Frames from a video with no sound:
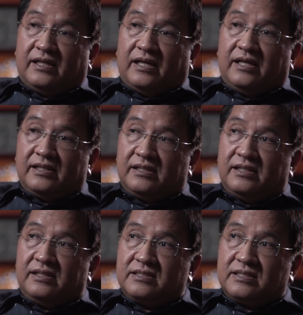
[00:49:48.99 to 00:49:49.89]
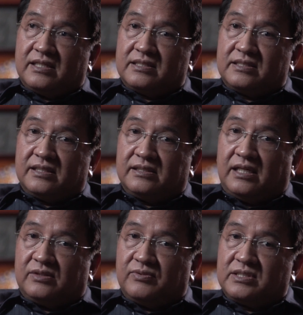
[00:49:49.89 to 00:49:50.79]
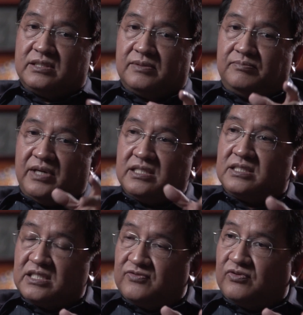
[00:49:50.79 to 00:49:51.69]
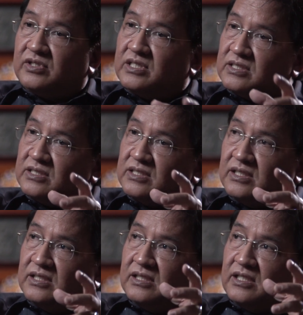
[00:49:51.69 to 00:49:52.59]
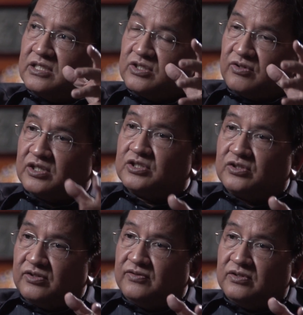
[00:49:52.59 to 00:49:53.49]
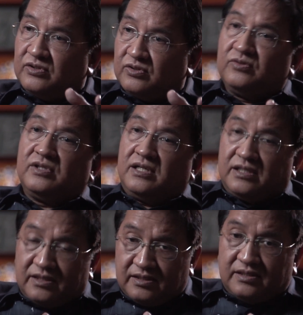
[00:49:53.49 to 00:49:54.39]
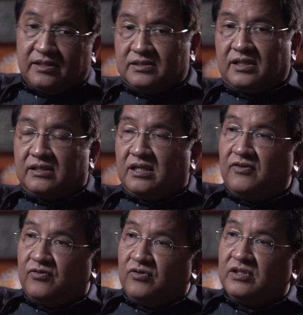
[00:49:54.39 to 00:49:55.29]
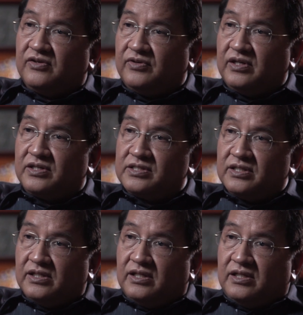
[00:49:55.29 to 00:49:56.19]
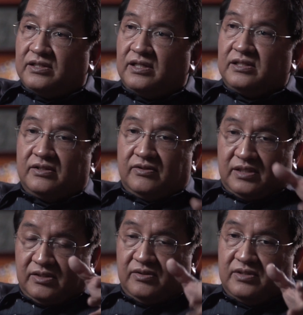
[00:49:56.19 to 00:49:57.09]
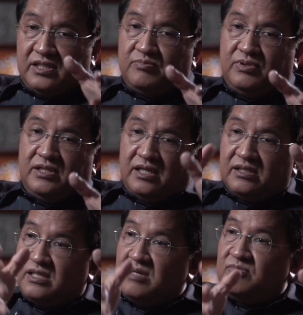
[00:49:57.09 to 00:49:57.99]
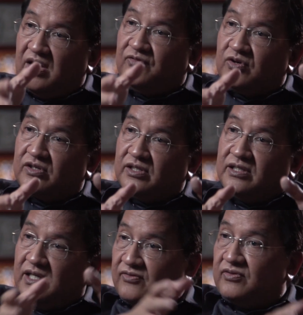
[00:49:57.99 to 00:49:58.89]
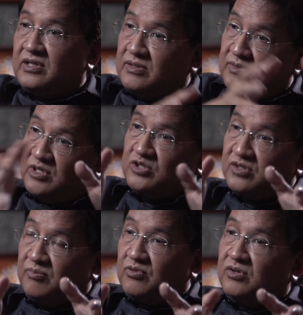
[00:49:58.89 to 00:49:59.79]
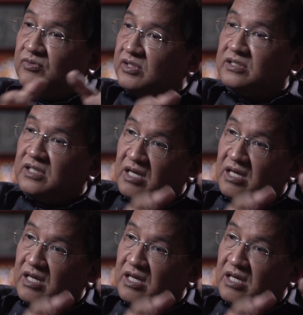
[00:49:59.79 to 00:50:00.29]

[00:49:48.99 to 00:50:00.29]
And in a sense, that was the basis for his instruction through the Secretary of Foreign Affairs, that there will really be a team effort in every mission abroad, whether it's